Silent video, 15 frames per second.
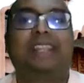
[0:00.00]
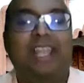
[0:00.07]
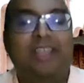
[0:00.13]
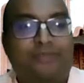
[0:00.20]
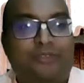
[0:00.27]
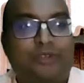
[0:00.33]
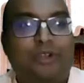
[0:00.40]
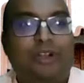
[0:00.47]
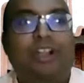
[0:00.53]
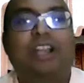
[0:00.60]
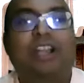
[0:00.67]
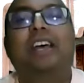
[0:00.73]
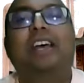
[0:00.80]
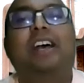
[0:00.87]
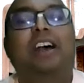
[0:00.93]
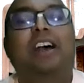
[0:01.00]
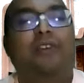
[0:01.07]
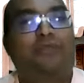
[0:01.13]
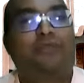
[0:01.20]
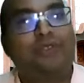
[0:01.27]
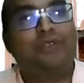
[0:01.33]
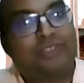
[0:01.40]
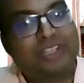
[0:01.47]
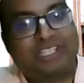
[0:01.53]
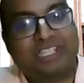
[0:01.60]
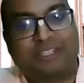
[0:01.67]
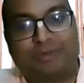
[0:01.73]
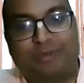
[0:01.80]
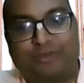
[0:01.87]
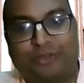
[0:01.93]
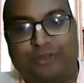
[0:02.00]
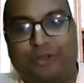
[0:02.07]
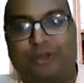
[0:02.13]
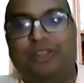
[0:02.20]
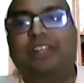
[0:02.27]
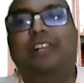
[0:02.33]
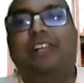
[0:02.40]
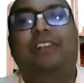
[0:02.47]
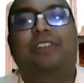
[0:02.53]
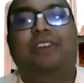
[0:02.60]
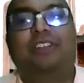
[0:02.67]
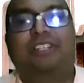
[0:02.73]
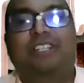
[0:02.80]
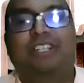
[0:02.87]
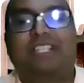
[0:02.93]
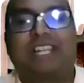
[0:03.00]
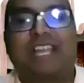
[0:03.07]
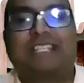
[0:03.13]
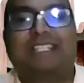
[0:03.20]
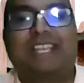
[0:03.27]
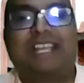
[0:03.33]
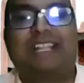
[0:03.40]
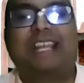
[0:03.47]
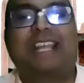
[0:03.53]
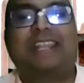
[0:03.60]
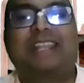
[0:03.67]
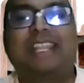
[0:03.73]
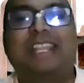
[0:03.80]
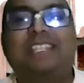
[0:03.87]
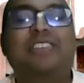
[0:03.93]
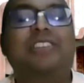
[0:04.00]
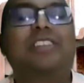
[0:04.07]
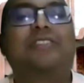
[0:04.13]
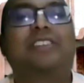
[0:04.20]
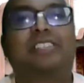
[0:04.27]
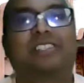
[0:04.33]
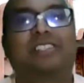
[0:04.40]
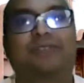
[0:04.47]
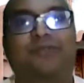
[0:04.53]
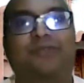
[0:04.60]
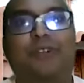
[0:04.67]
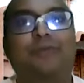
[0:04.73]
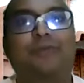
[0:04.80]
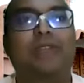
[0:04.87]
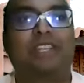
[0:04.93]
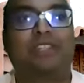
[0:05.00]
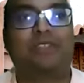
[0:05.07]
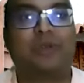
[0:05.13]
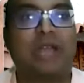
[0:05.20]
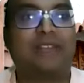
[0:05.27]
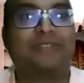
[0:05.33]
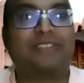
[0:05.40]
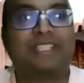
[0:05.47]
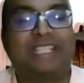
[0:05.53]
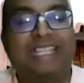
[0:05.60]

Therefore, a few verses before, Lord Krishna is saying that this universal form that you have